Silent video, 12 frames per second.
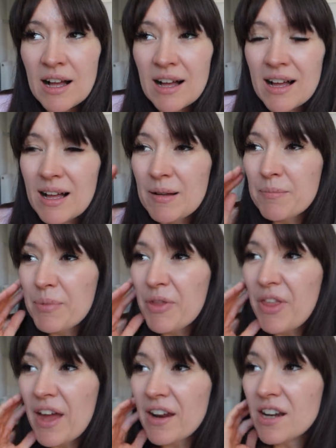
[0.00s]
But
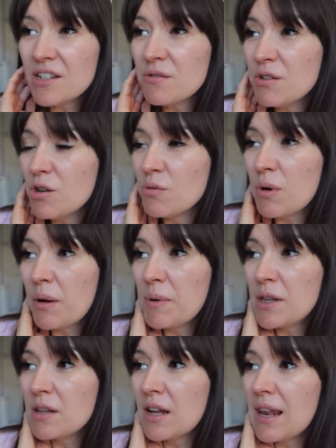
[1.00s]
then, I don't know, I
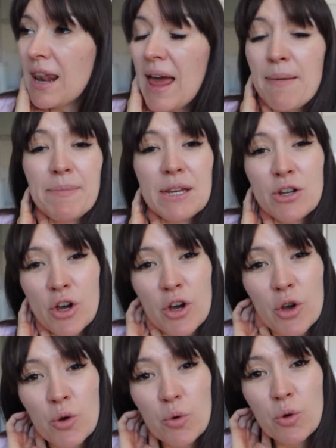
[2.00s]
mean, let me
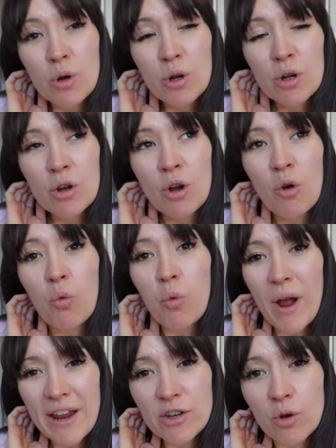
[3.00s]
know
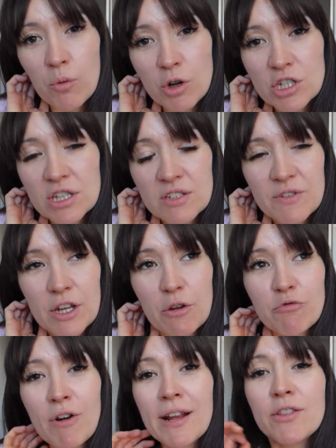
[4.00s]
when you're watching this video.
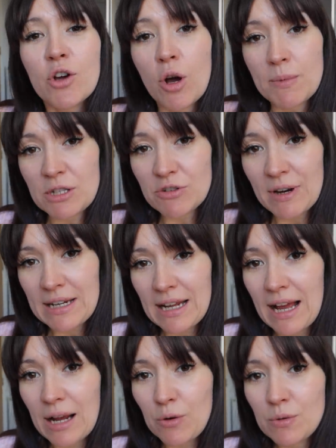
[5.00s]
Write in the comments right
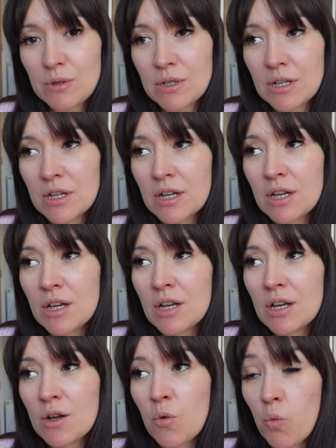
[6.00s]
now
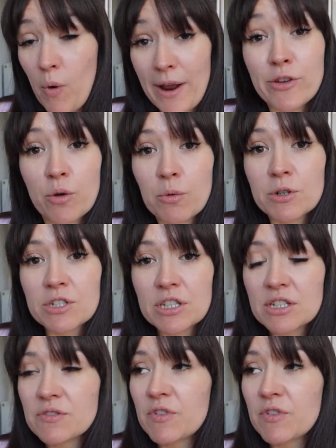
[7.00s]
when you're watching this